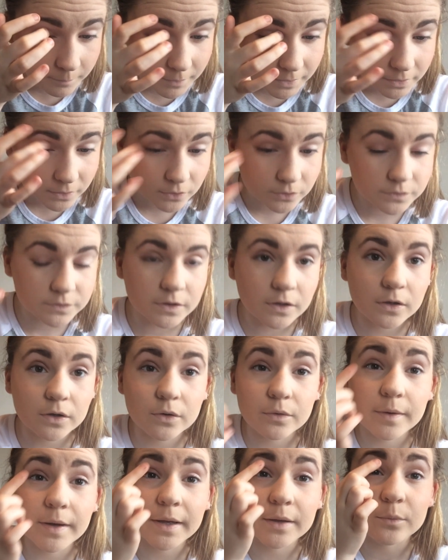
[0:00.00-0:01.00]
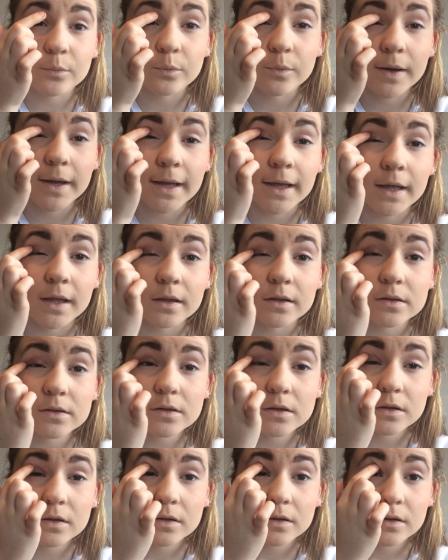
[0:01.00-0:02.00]
It goes on quite well,
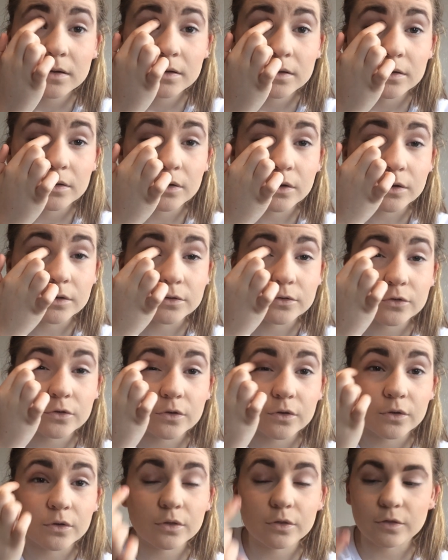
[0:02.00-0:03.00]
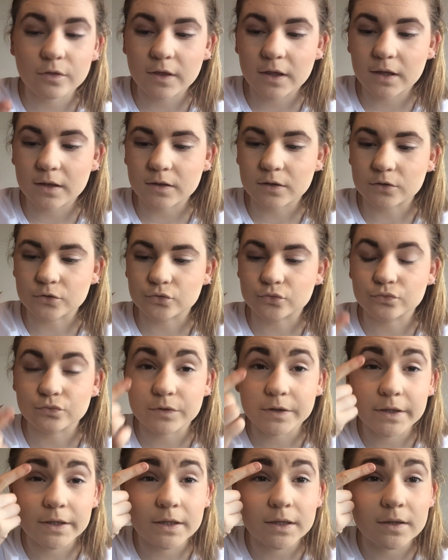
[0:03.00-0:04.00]
not too thick. It's
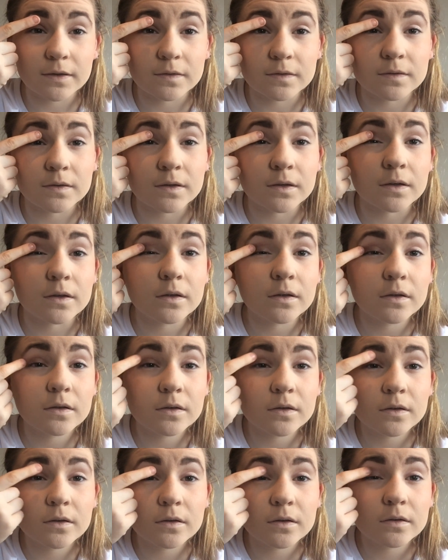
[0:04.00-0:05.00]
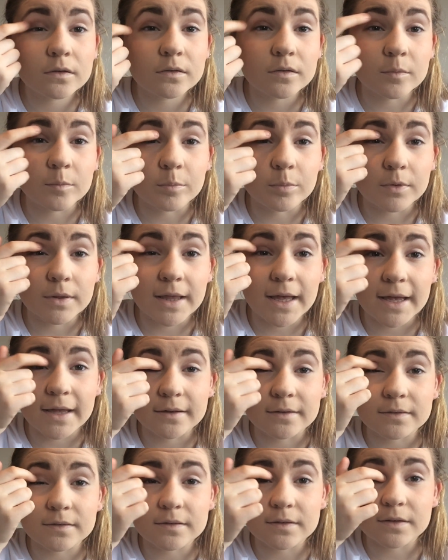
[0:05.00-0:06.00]
really easy to
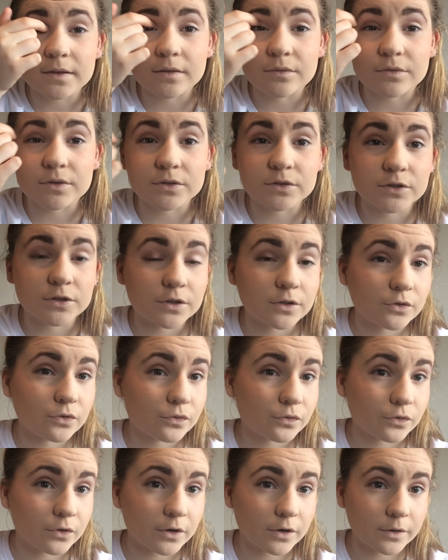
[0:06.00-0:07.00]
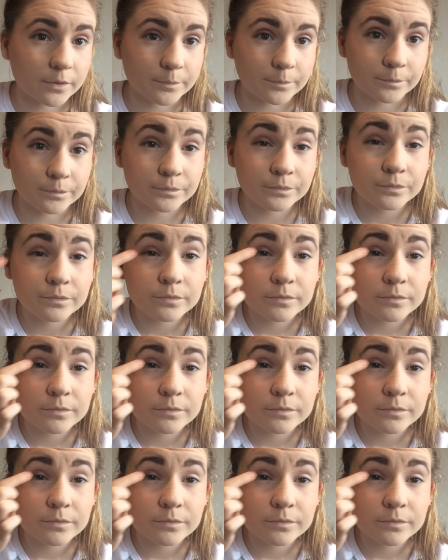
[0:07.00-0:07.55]
blend even just from